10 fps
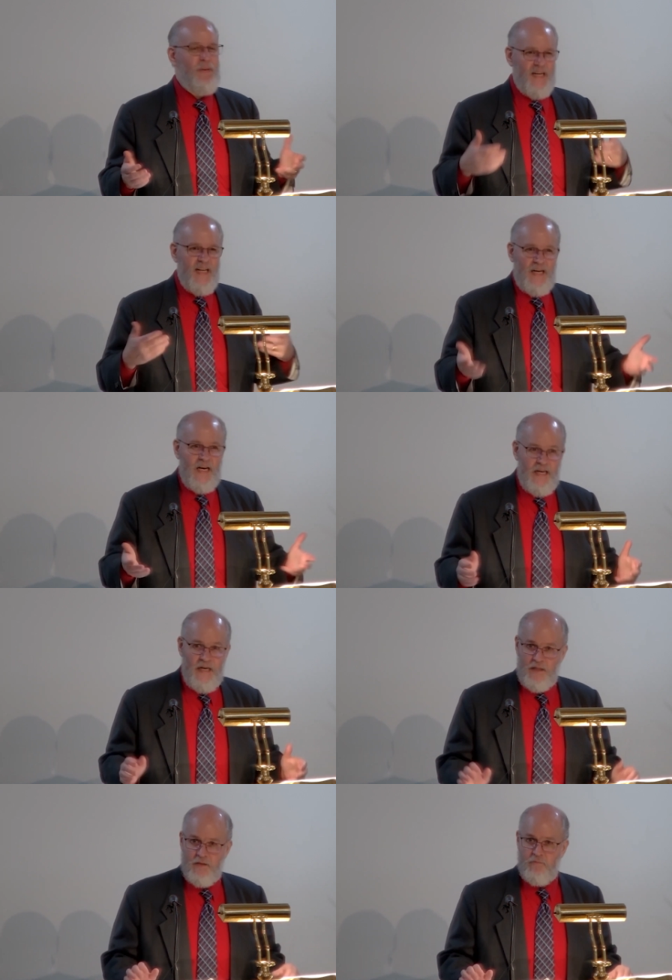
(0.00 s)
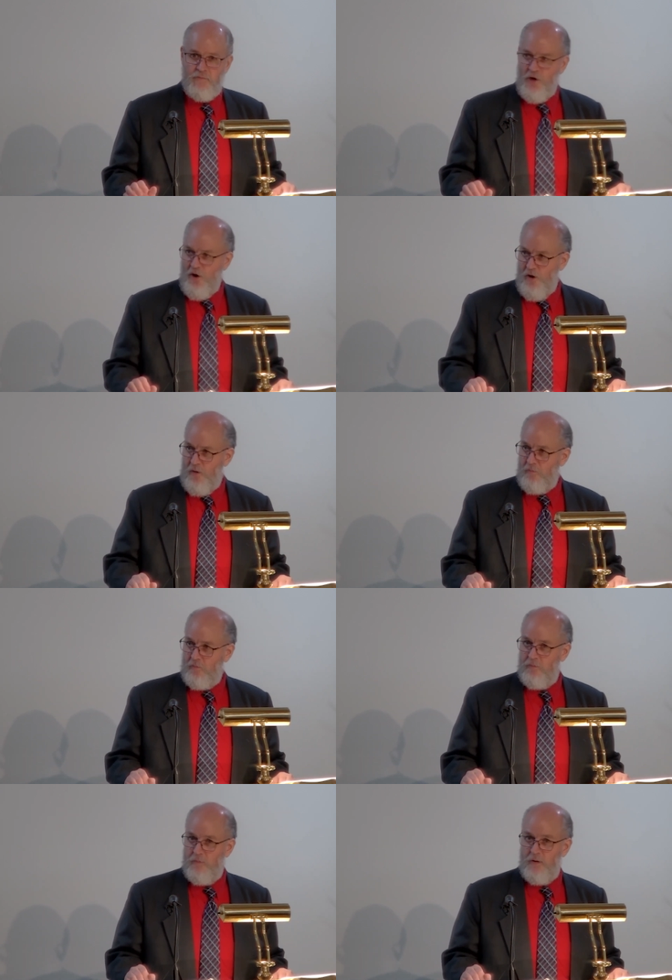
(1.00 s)
belittling term.
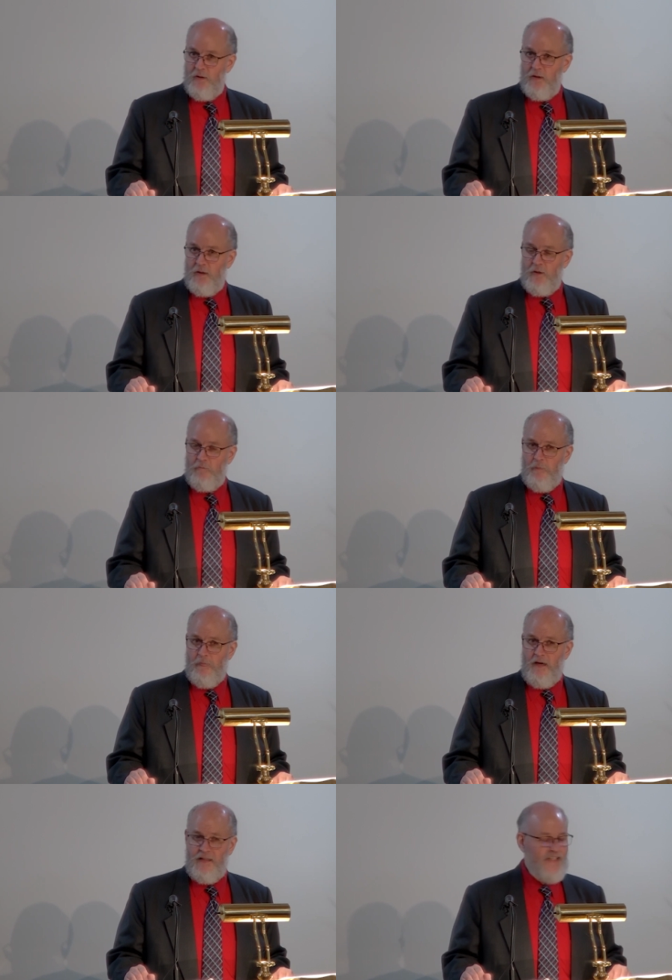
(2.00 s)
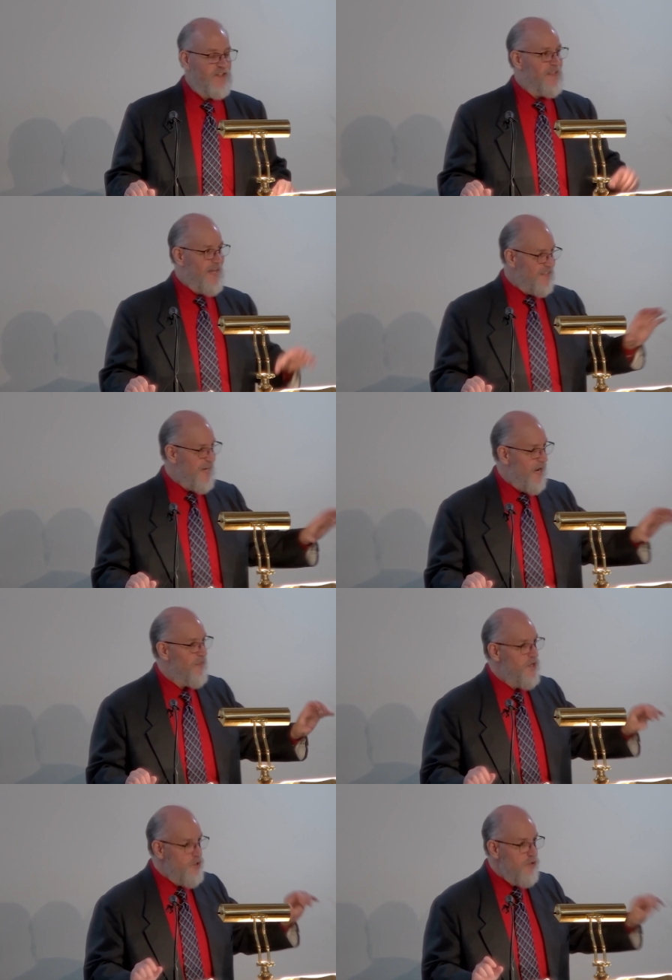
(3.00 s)
That's, that's how they